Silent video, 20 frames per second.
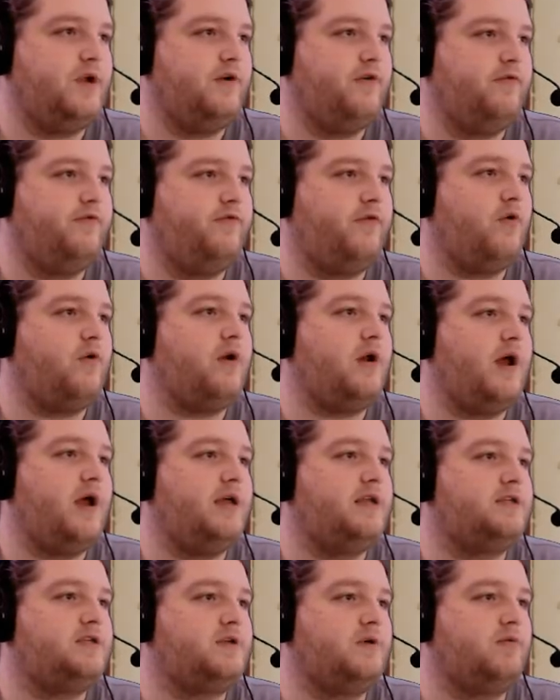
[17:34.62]
Four
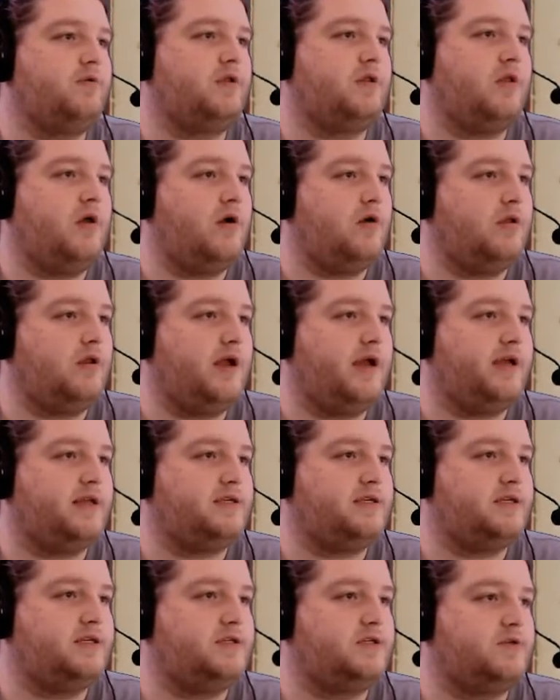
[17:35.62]
knights with long
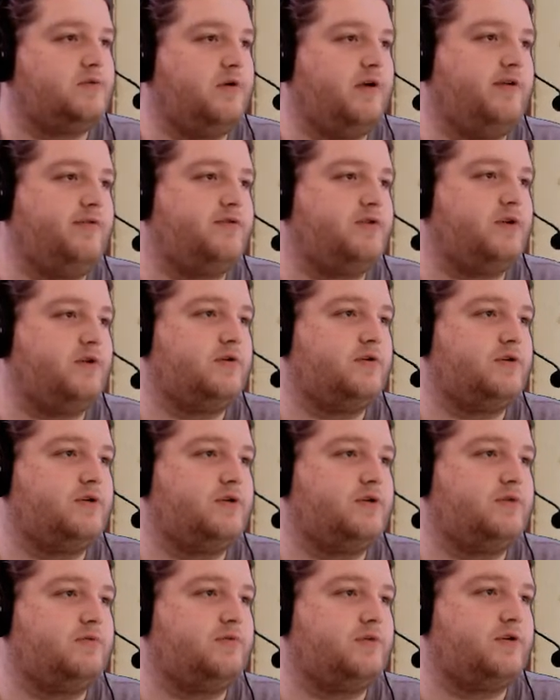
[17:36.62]
lances, twelve
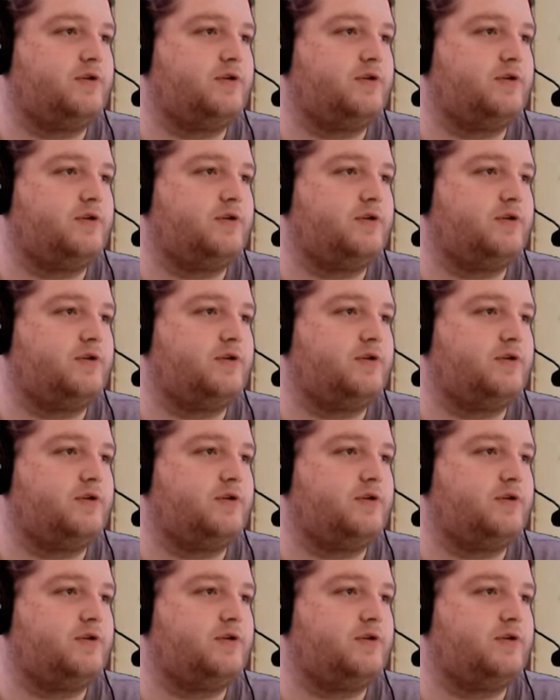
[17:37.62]
soldiers with